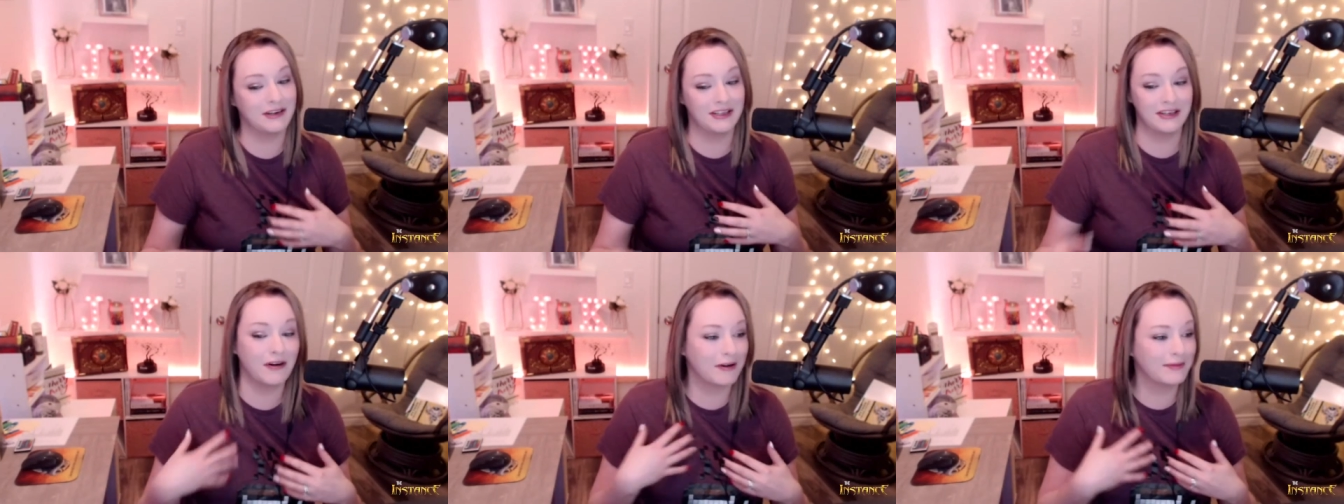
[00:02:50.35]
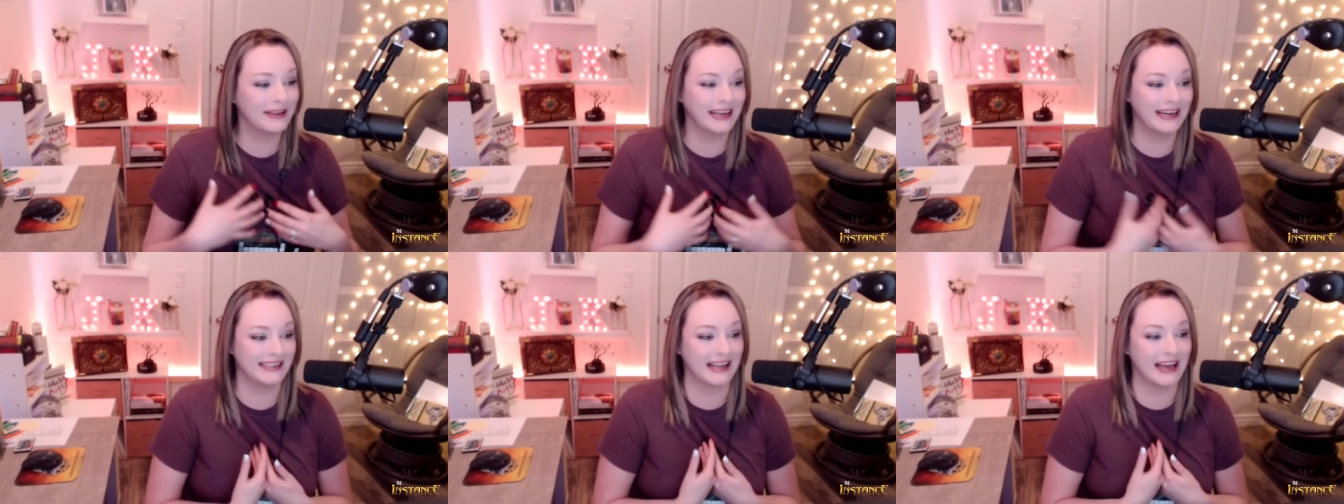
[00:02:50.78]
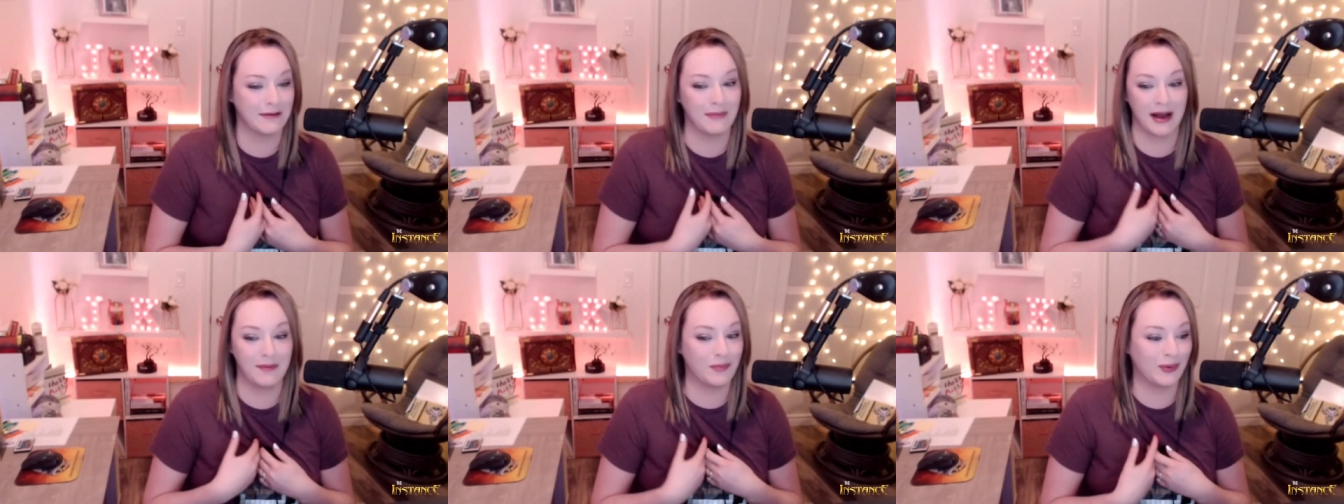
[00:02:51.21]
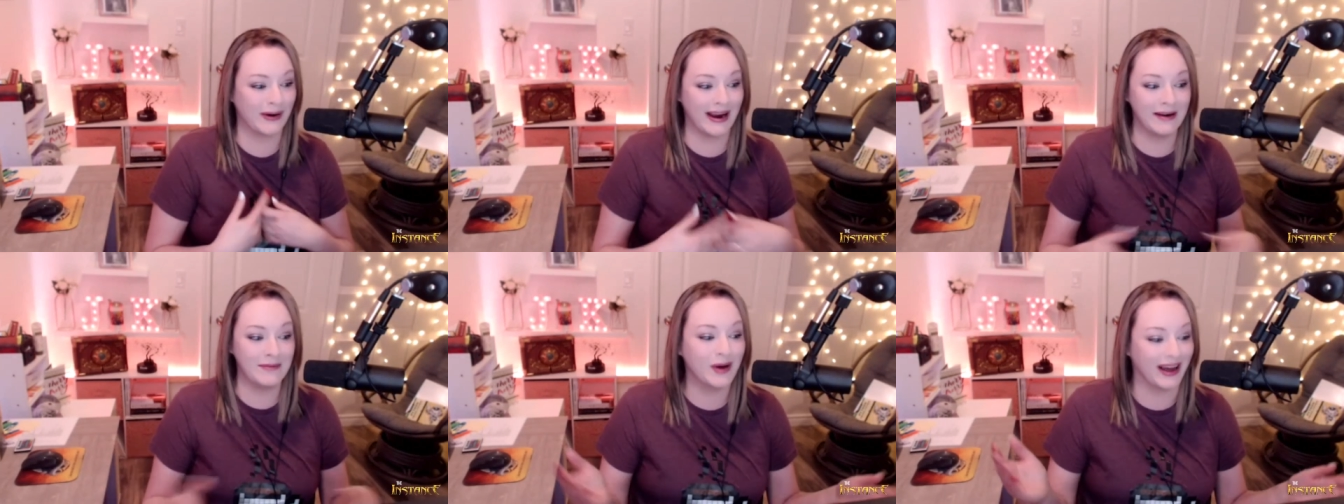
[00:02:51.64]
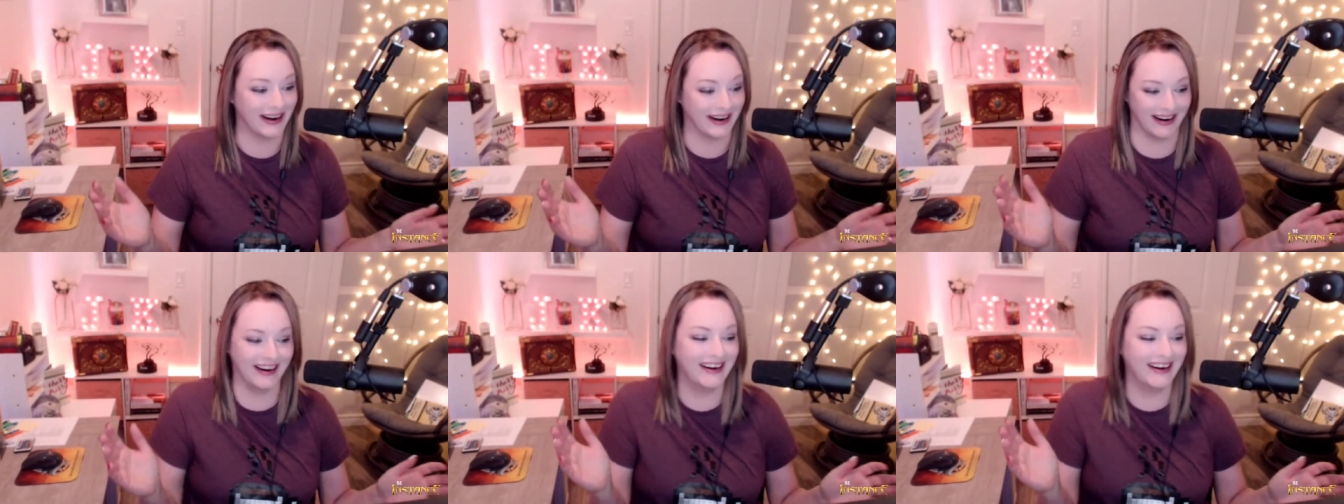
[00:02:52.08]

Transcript: which normally is like my bread and butter,